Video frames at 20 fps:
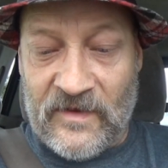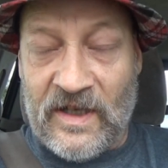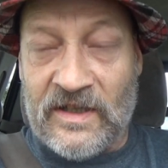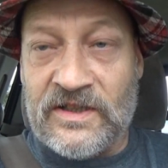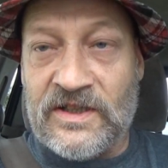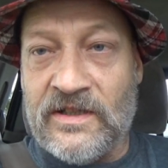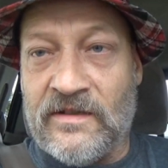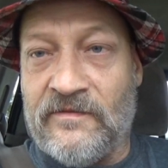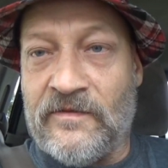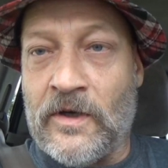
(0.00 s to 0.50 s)

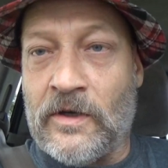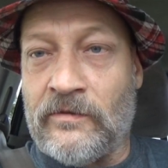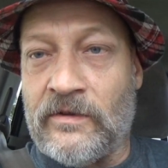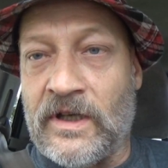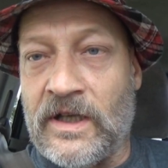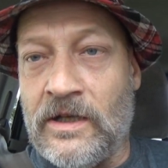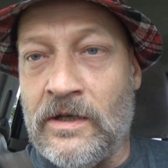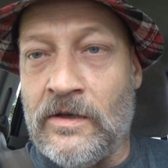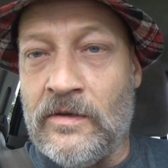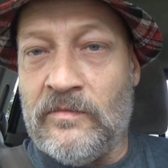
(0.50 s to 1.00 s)
I should have
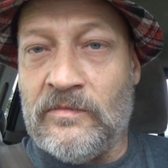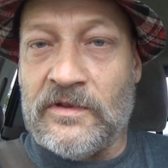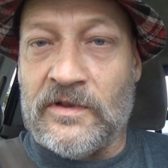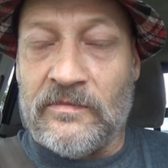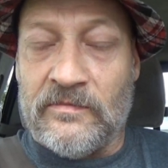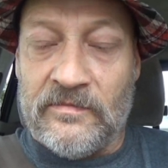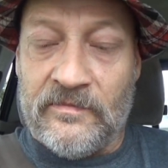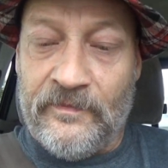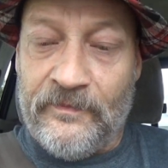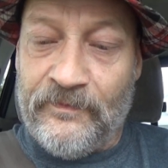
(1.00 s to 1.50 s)
already opened
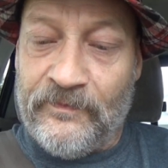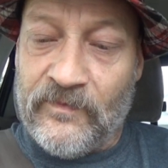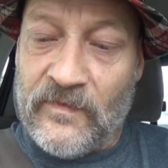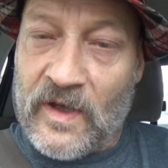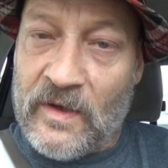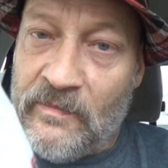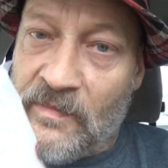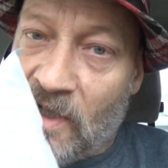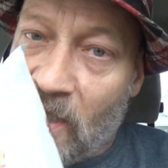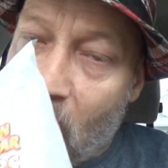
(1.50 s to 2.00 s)
them,
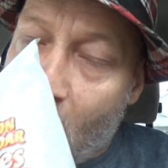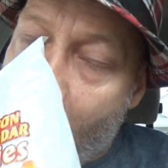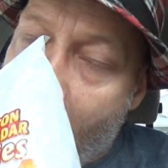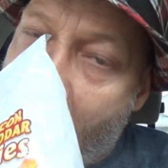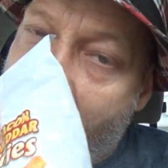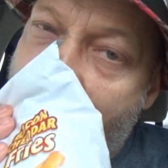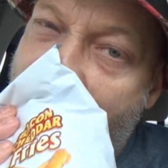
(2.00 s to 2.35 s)
but